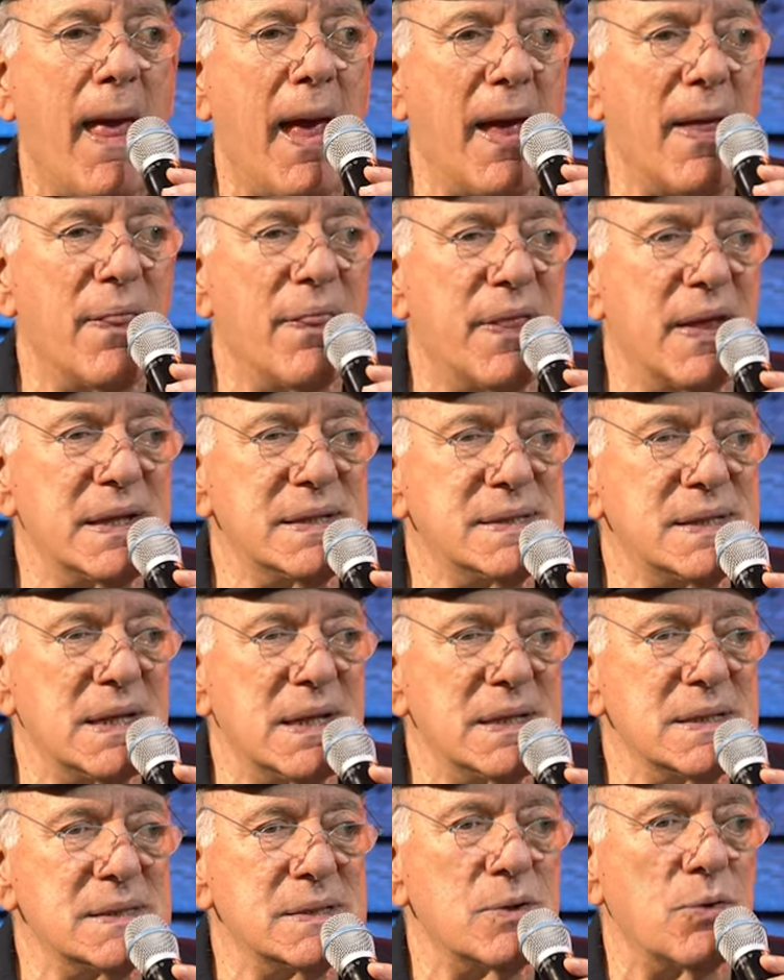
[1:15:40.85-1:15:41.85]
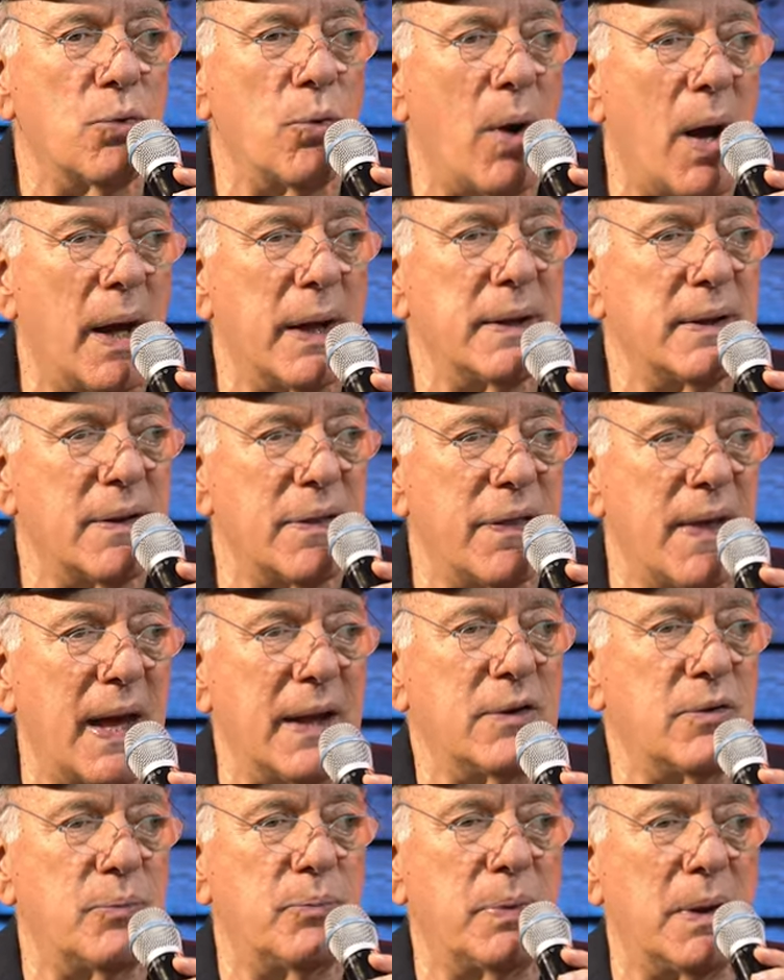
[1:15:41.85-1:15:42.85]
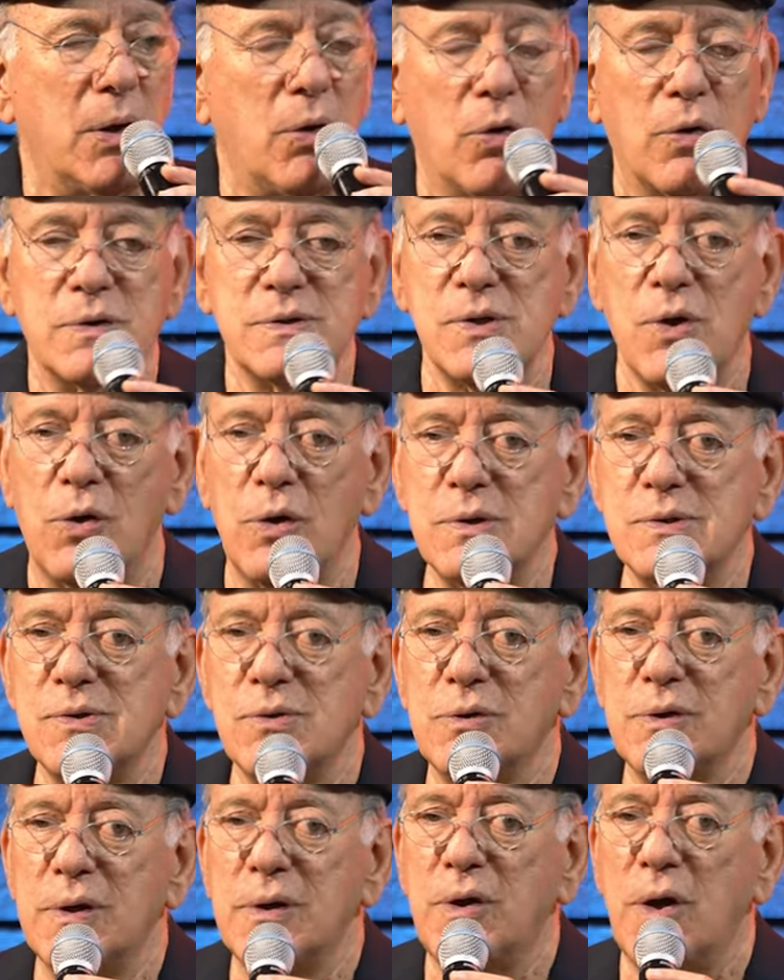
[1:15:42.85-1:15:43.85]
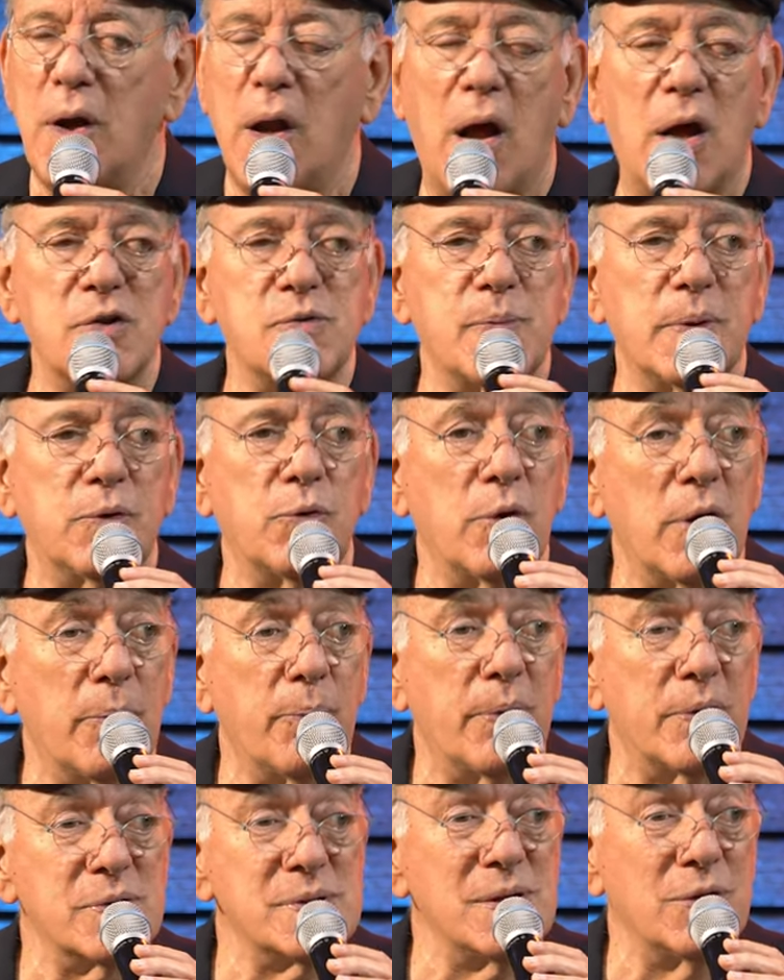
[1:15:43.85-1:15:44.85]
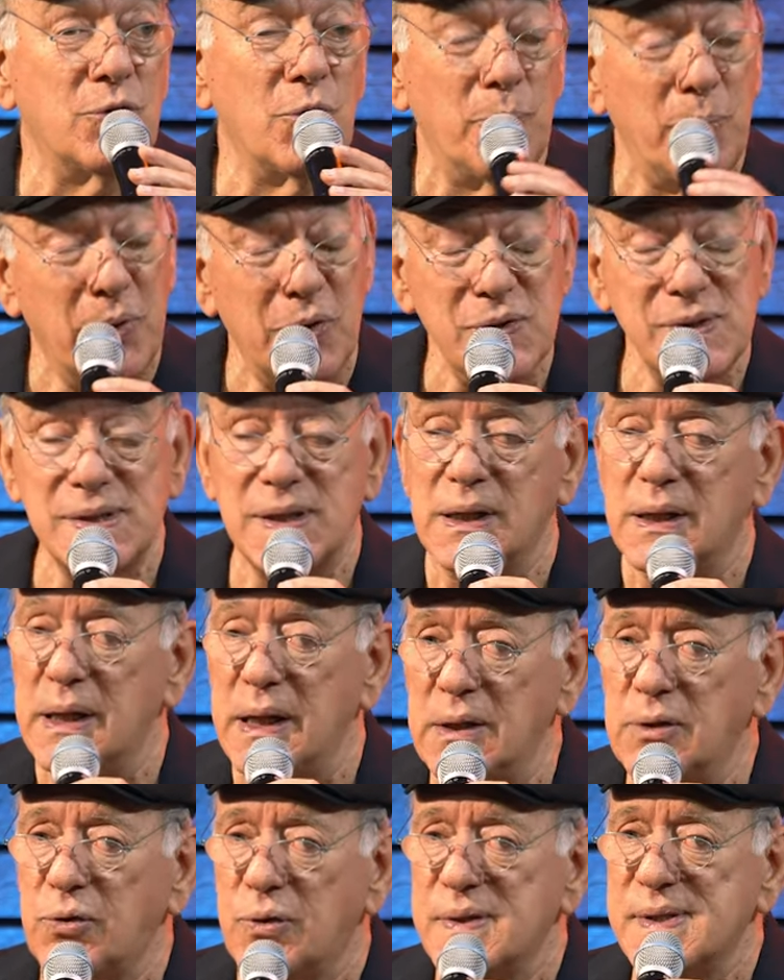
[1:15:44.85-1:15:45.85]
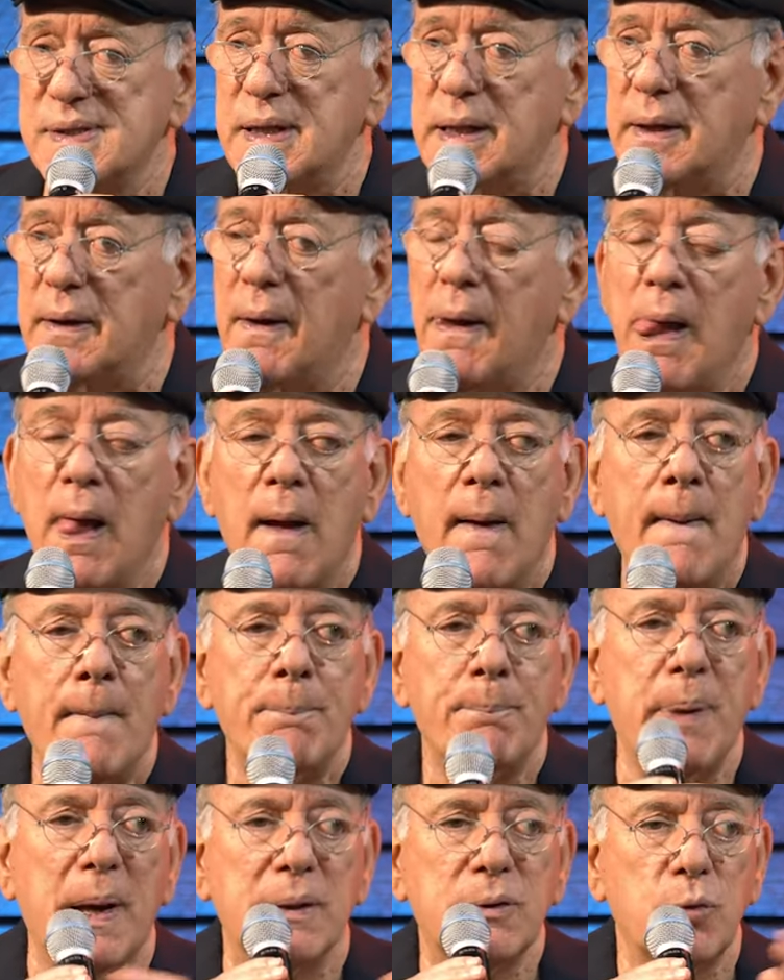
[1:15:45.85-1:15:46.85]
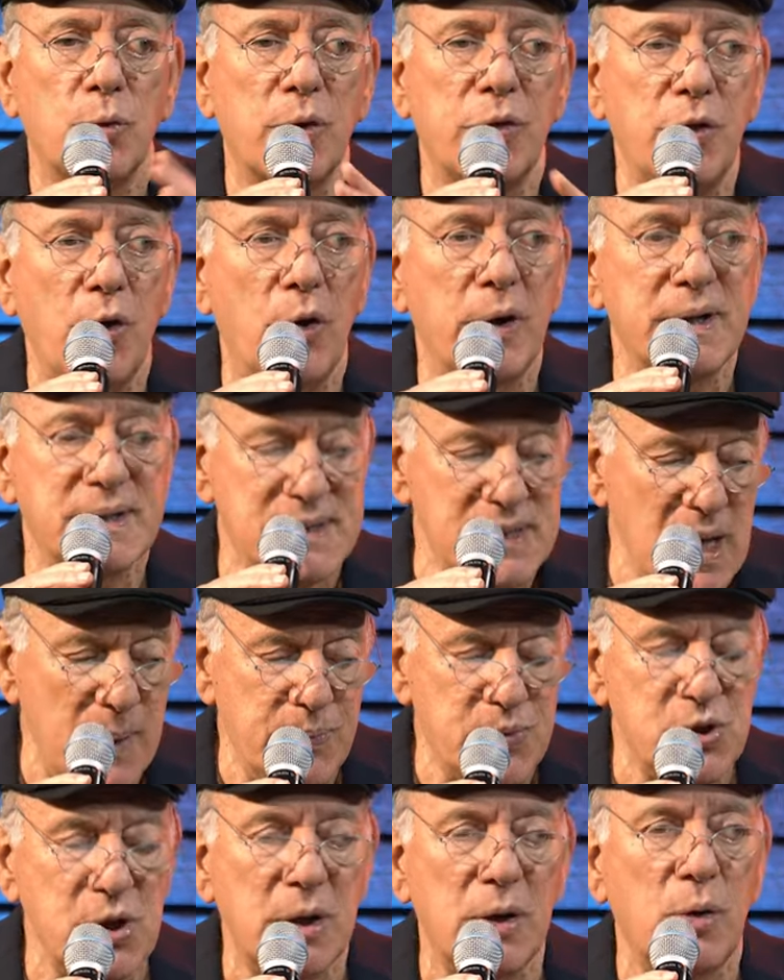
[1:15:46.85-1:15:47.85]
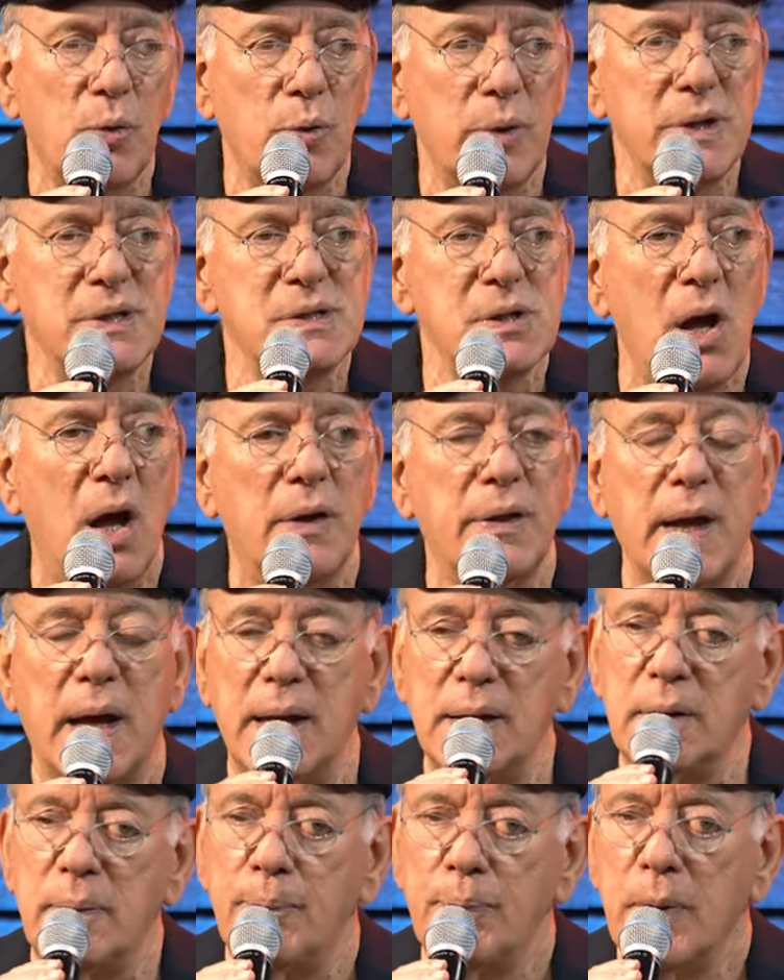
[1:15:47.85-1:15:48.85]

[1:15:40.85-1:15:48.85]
And this is why that belongs also to the laws between a person to person. Interesting. But with no exception, we saw that.